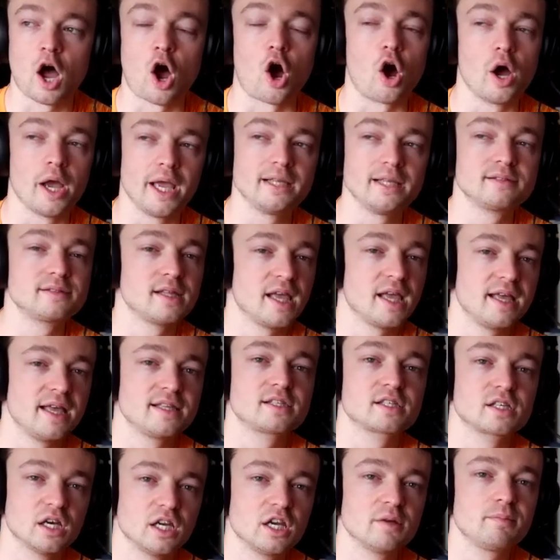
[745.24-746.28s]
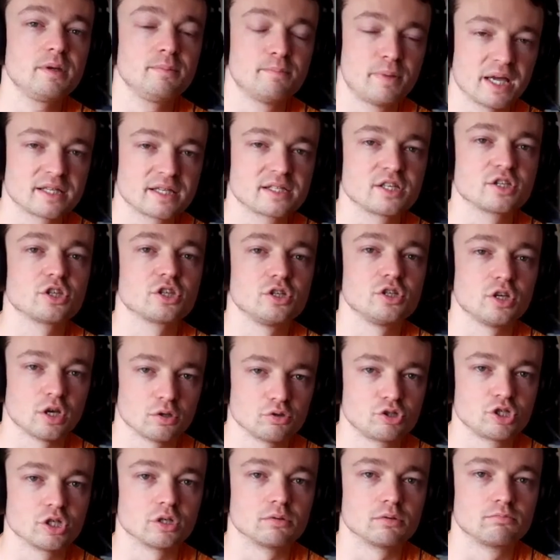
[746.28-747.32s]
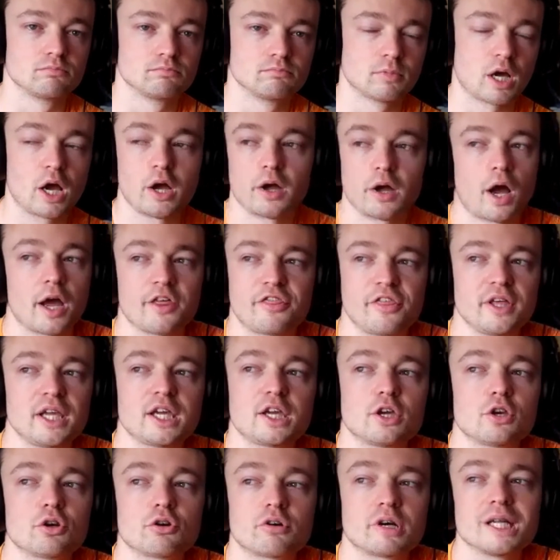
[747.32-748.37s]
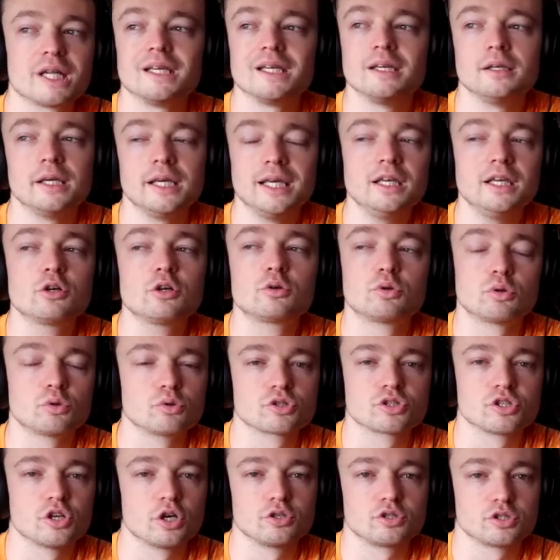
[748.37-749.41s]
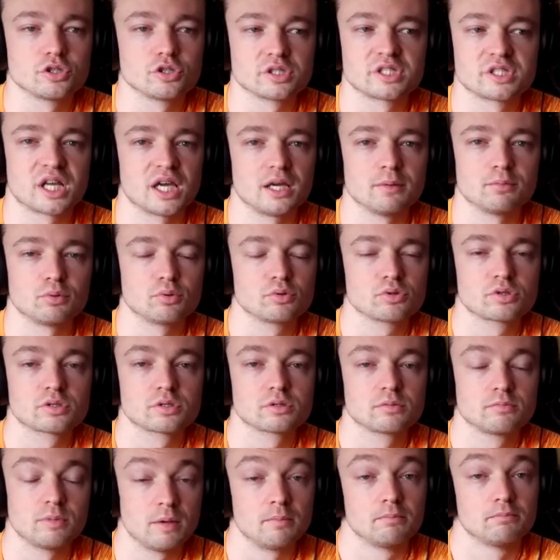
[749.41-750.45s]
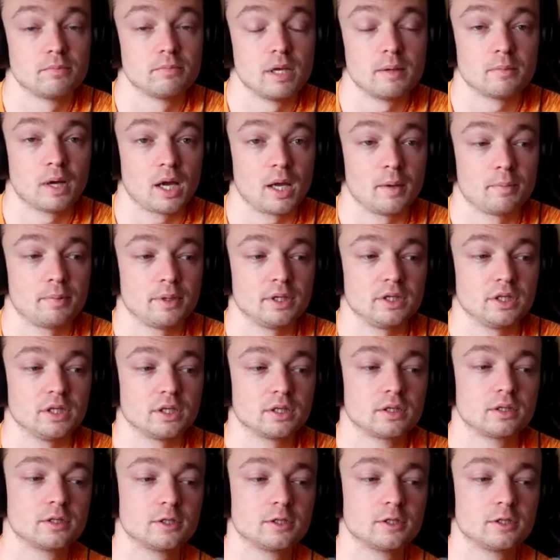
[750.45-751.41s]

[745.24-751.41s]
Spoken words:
it's going to be better than Notion. I think it already equals Notion's tables, in my opinion.